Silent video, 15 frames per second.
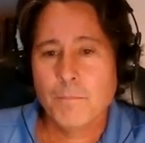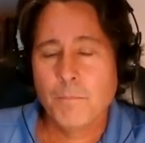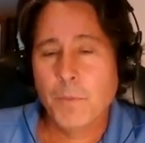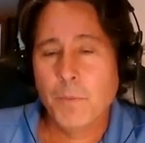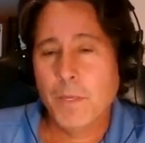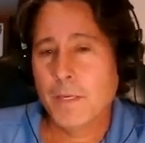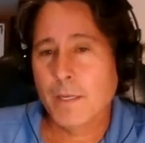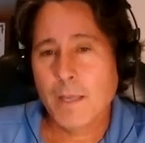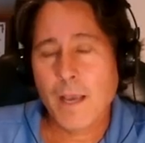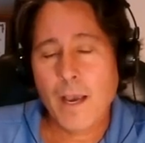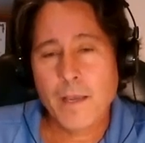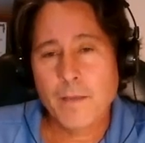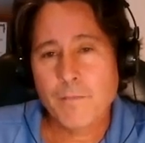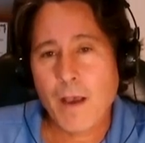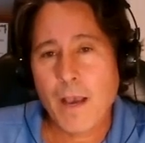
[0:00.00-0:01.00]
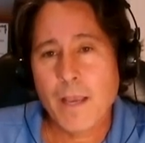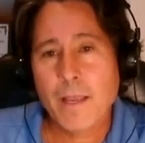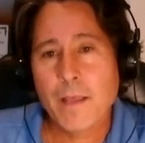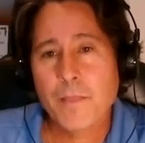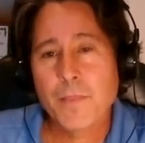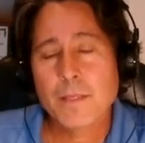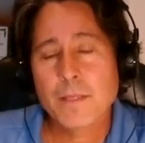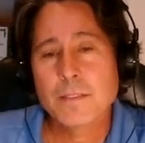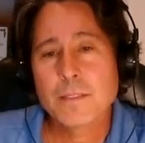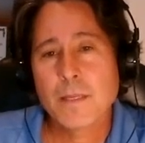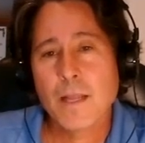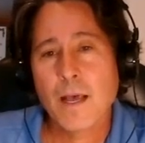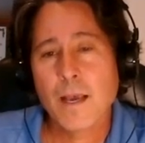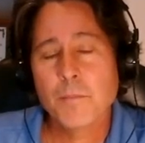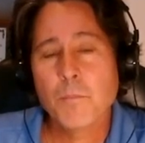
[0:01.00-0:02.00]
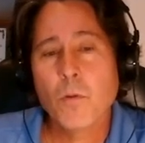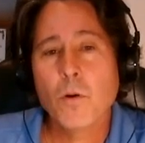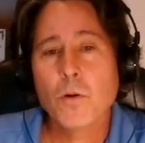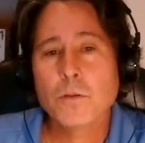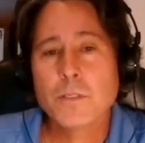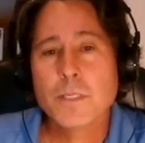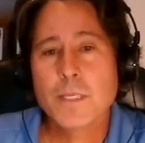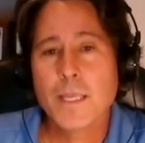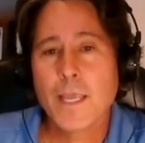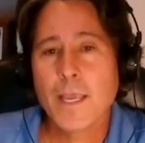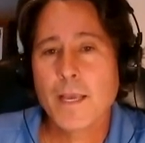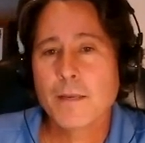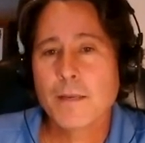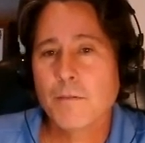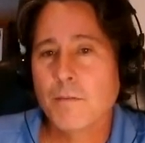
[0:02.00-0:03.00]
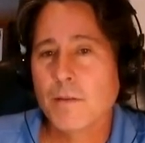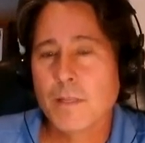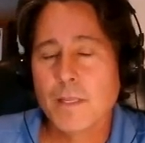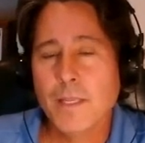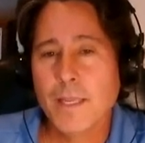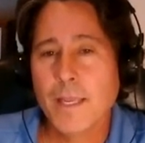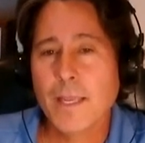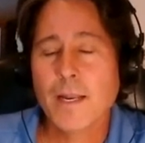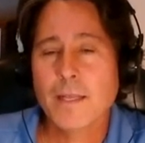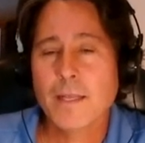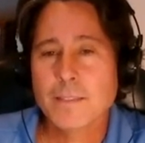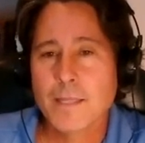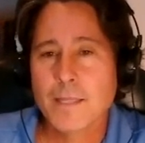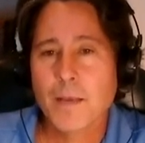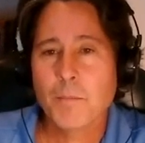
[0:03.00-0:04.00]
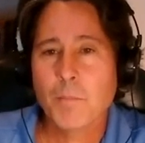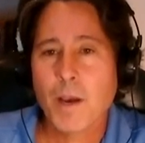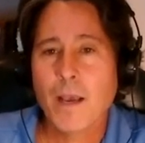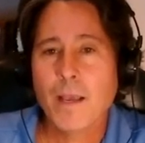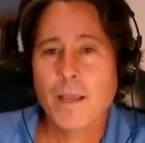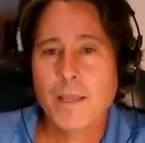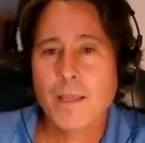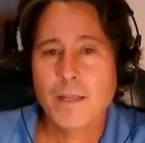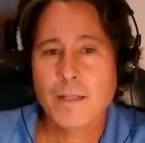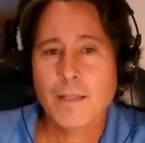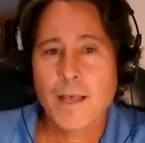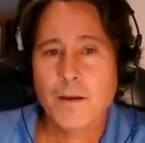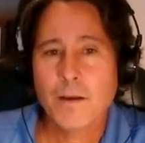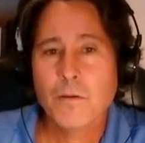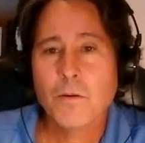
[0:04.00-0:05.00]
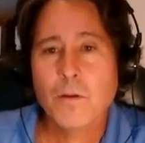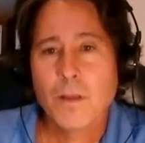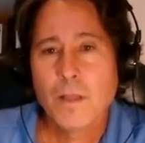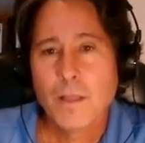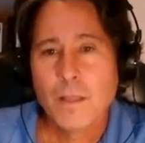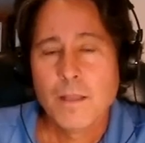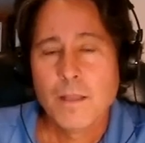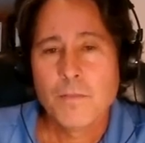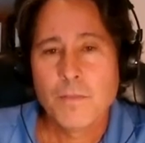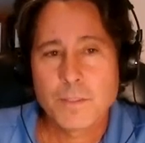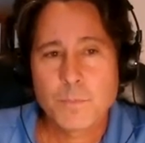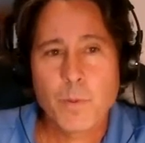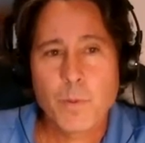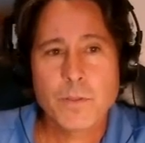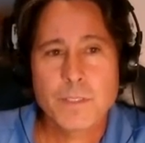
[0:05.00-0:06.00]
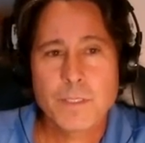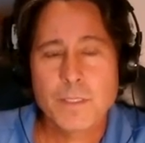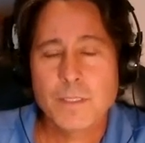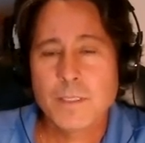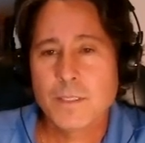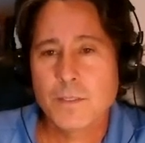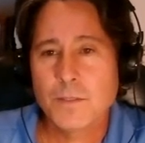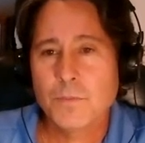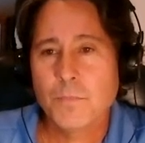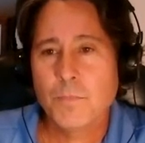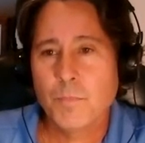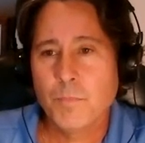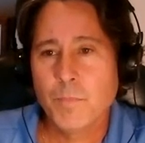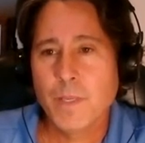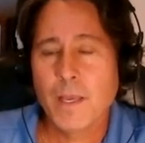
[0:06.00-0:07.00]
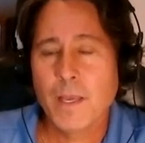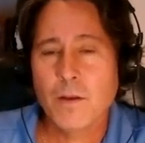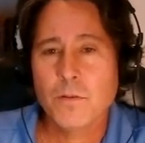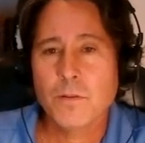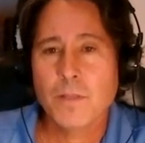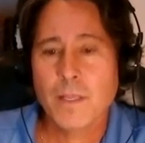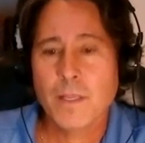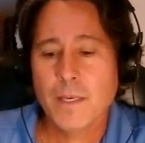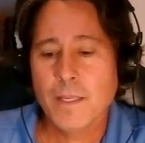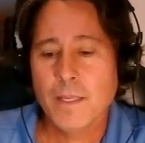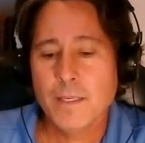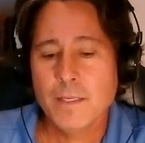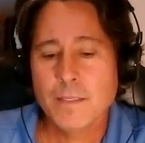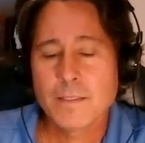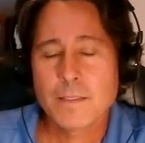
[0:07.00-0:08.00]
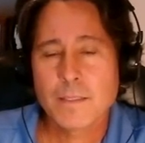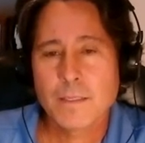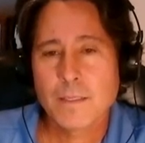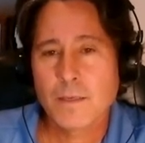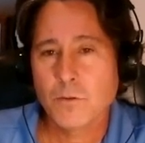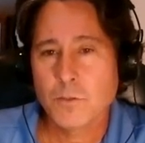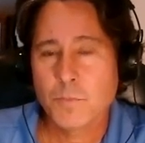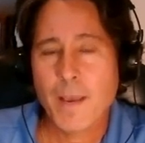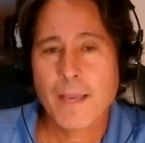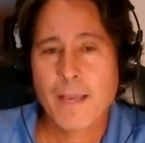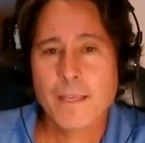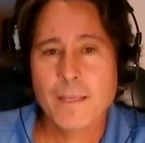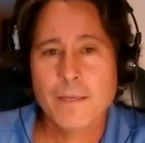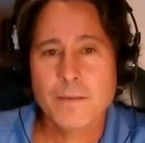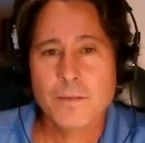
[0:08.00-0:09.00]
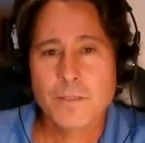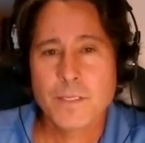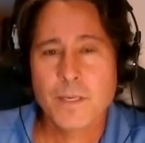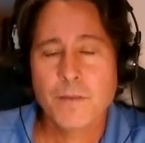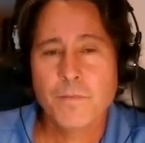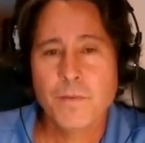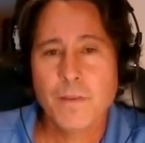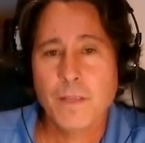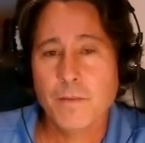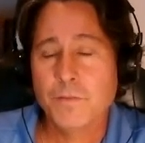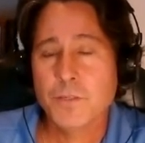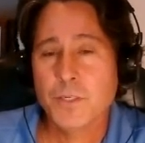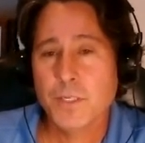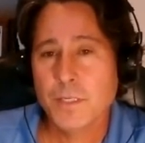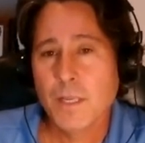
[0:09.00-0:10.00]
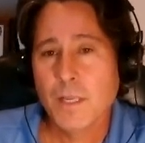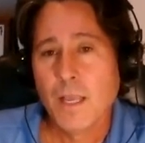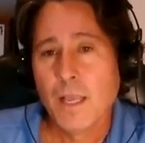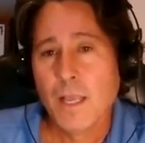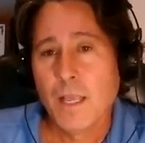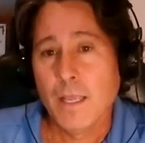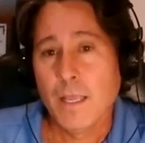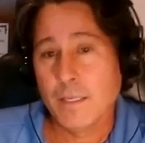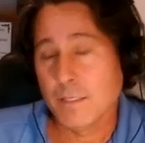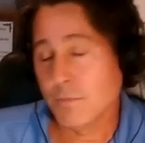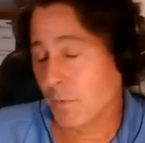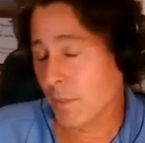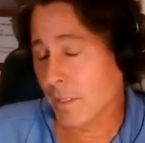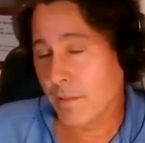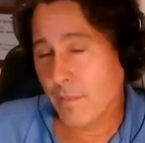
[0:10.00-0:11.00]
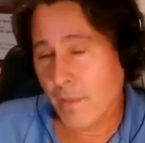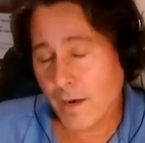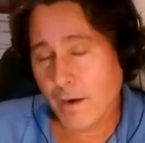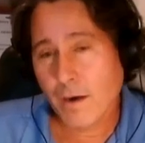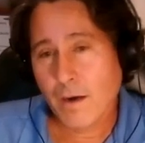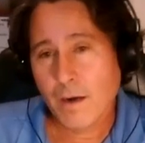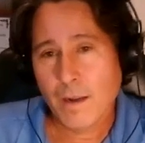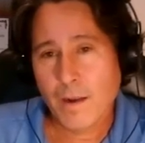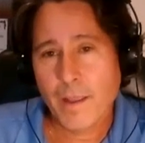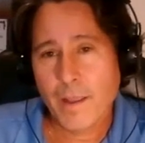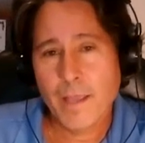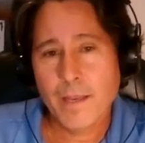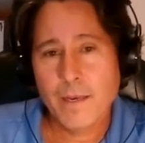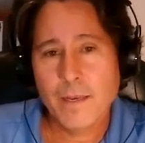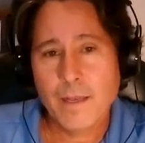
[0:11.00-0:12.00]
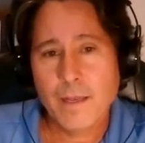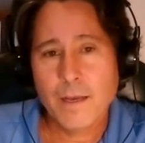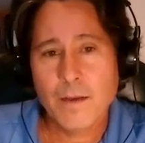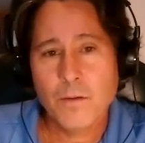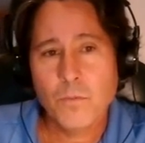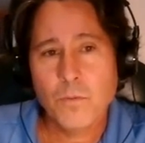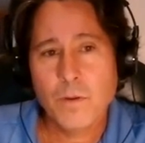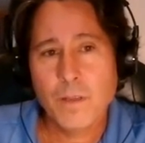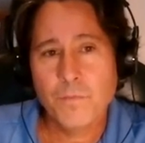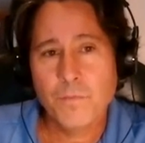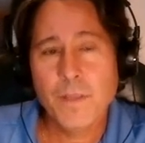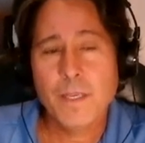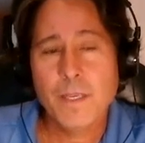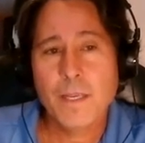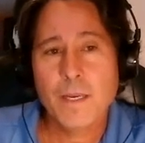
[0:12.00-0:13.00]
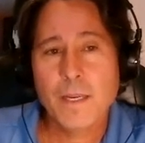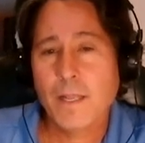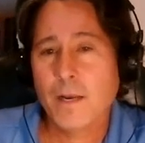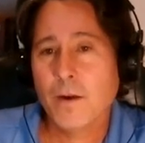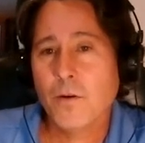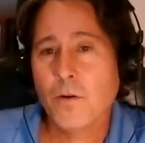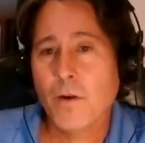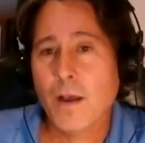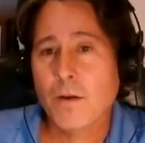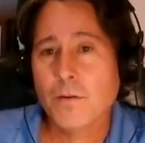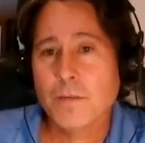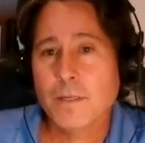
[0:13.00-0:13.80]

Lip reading: Being a guy of high ethics and high morals, he cannot stand by and allow this person to be held, and he goes back in to see if she is really there and if he can get her out.